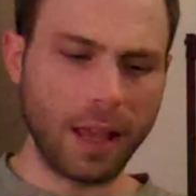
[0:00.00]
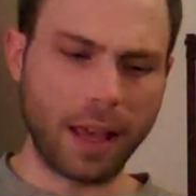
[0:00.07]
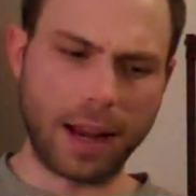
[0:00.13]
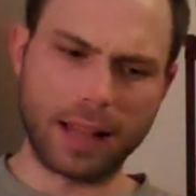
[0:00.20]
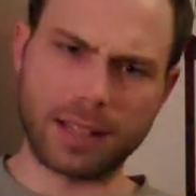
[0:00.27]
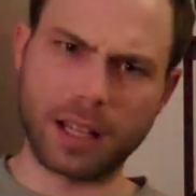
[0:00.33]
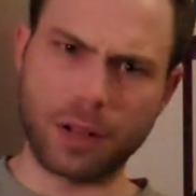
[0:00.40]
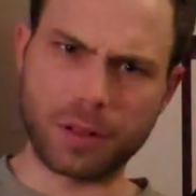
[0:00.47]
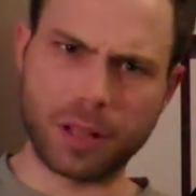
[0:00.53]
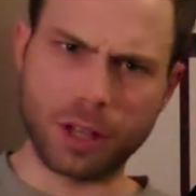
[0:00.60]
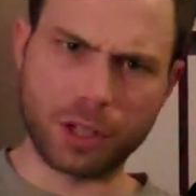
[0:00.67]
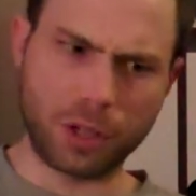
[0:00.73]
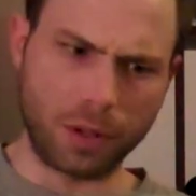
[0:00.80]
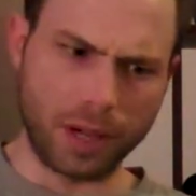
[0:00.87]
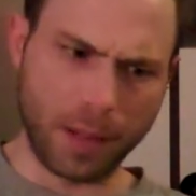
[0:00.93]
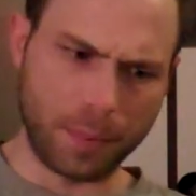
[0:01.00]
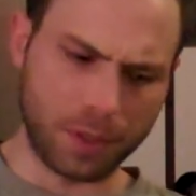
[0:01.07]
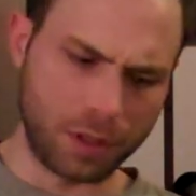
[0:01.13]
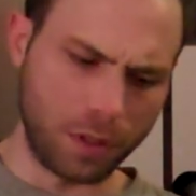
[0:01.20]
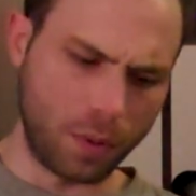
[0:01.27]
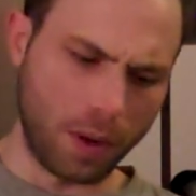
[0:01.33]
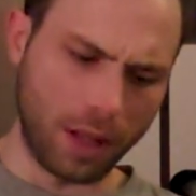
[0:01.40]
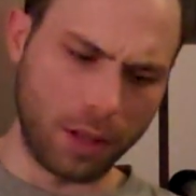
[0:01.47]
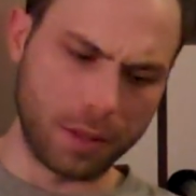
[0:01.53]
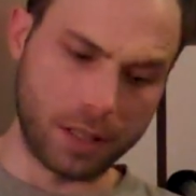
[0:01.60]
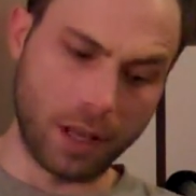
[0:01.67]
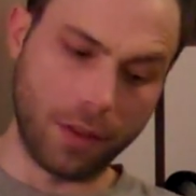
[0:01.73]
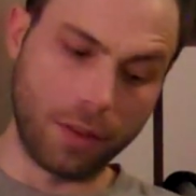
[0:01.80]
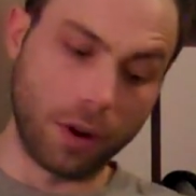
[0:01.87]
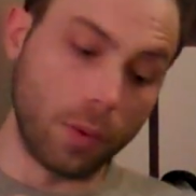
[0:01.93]
And I said I was going to shoot an episode while I was
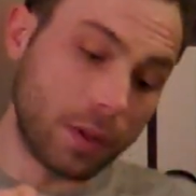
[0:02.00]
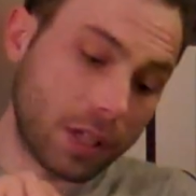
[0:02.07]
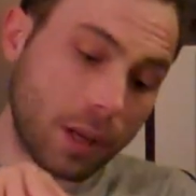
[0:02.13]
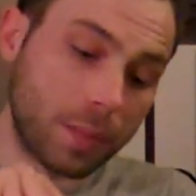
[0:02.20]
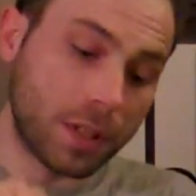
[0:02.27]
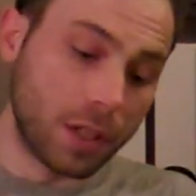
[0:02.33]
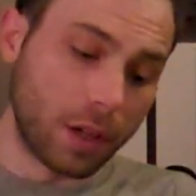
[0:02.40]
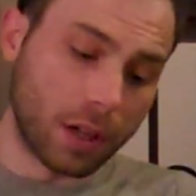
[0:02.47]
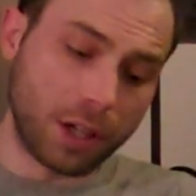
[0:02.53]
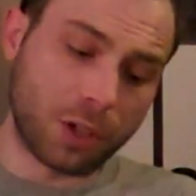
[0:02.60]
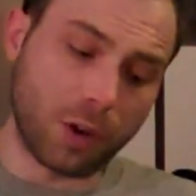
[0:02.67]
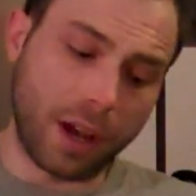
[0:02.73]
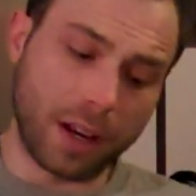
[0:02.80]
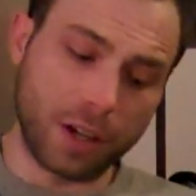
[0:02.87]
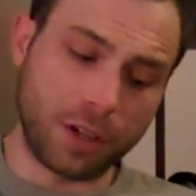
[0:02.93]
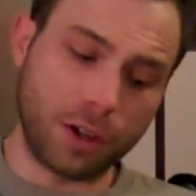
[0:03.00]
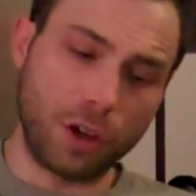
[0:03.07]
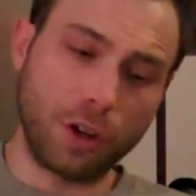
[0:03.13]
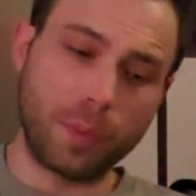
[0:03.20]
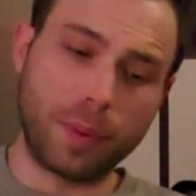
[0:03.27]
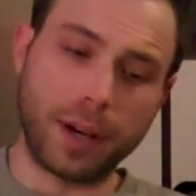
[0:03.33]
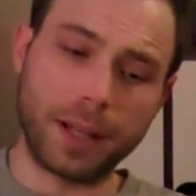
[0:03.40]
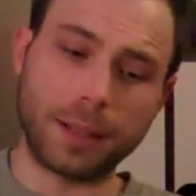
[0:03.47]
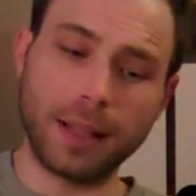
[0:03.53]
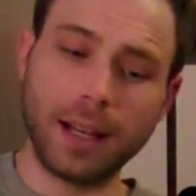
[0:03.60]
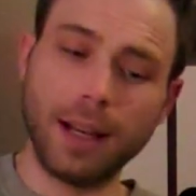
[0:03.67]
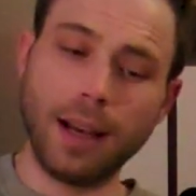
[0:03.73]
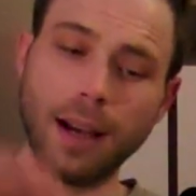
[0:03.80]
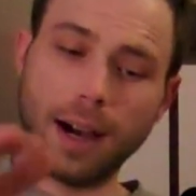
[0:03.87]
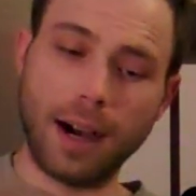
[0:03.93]
down there, which I'm still going to try to do, but
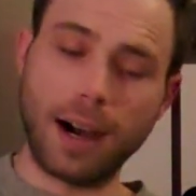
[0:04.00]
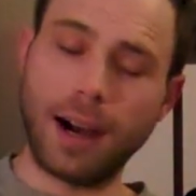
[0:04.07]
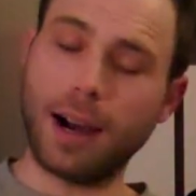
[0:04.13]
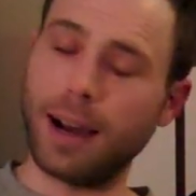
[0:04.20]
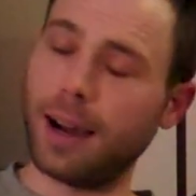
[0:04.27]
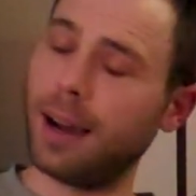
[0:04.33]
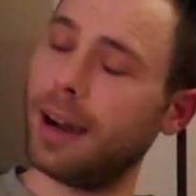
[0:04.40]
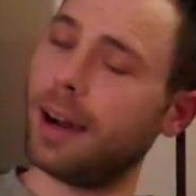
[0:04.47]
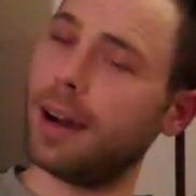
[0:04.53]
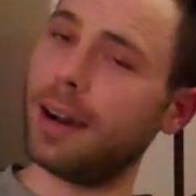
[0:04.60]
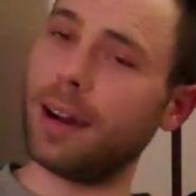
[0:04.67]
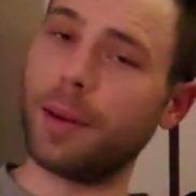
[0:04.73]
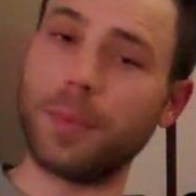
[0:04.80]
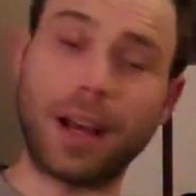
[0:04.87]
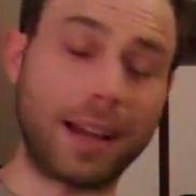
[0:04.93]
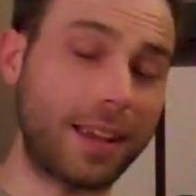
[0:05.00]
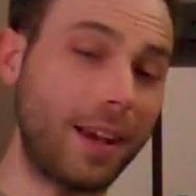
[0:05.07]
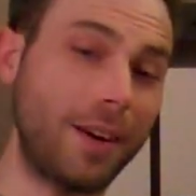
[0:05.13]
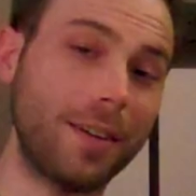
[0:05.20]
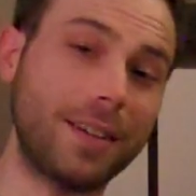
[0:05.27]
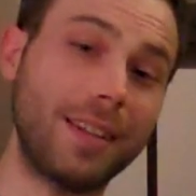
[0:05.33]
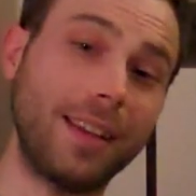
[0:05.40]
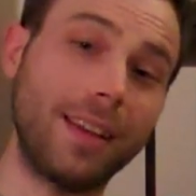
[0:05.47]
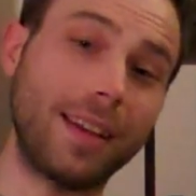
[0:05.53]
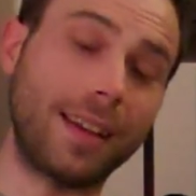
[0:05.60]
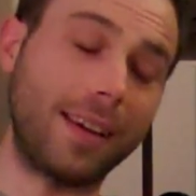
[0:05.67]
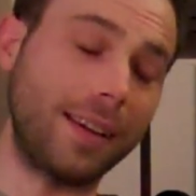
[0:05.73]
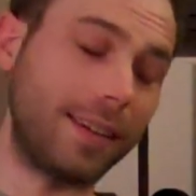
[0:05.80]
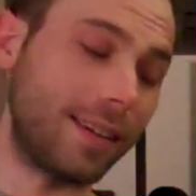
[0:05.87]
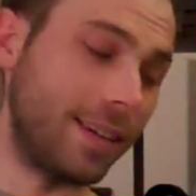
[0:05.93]
I'm not
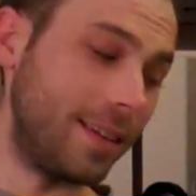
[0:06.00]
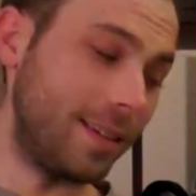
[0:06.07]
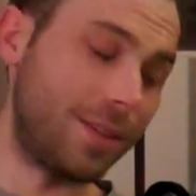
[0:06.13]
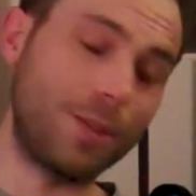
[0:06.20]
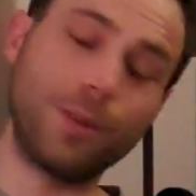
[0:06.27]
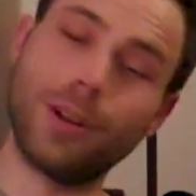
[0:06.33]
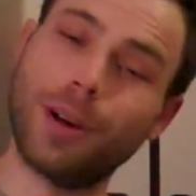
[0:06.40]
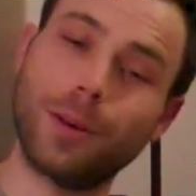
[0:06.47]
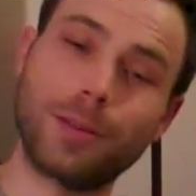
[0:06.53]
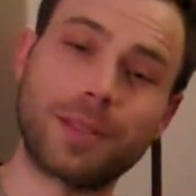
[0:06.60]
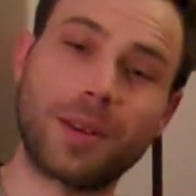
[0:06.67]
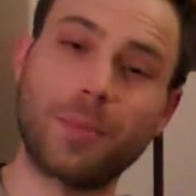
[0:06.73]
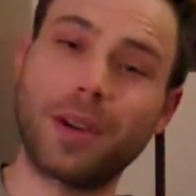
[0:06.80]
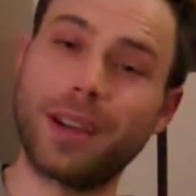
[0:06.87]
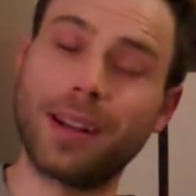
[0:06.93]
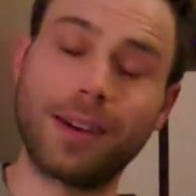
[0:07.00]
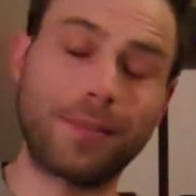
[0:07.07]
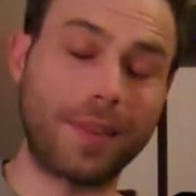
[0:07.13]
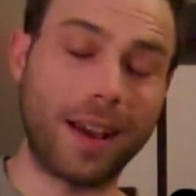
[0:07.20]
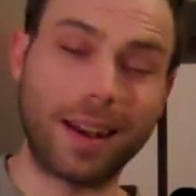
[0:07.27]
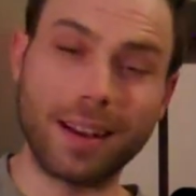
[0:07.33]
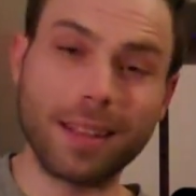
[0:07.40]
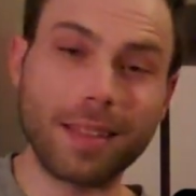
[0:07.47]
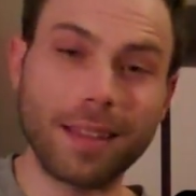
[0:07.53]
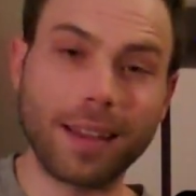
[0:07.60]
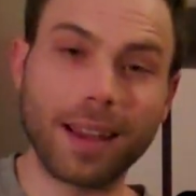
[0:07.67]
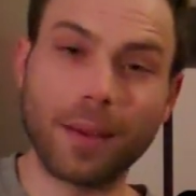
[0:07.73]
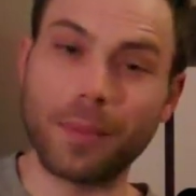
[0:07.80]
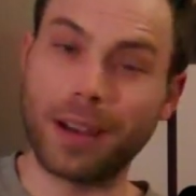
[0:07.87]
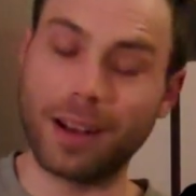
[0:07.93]
guaranteeing it, because who knows? I might not find
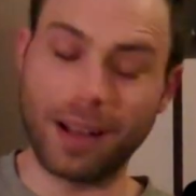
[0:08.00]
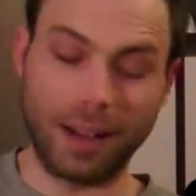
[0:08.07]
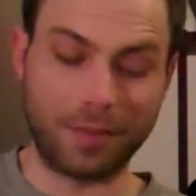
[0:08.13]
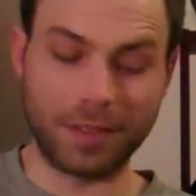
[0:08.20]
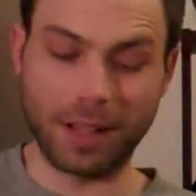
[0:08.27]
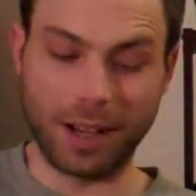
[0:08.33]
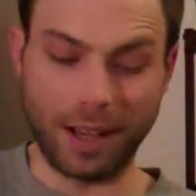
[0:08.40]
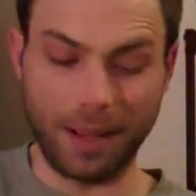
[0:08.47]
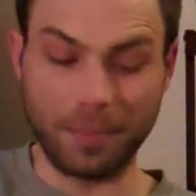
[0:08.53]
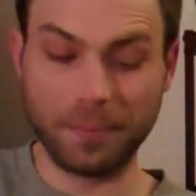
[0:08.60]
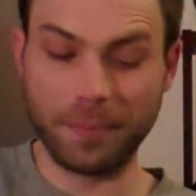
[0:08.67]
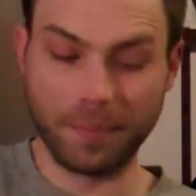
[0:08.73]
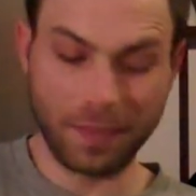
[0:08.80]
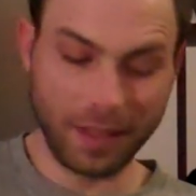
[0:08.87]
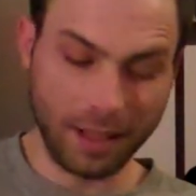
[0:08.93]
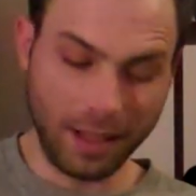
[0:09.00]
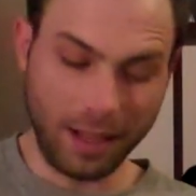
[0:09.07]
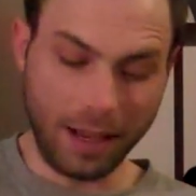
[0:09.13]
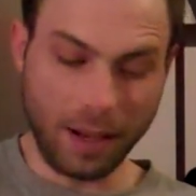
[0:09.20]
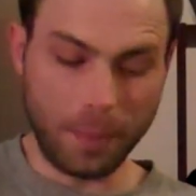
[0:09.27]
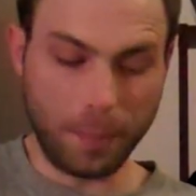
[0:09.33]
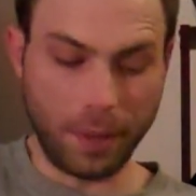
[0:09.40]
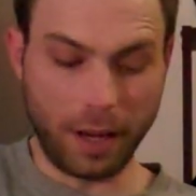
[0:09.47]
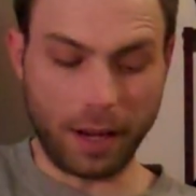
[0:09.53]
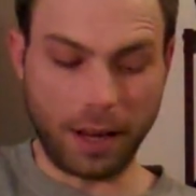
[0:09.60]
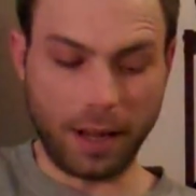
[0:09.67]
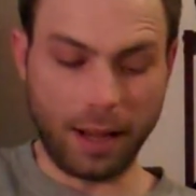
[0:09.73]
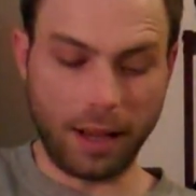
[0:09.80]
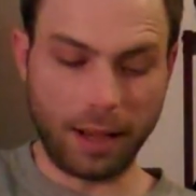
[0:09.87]
anything, I might not have time, but,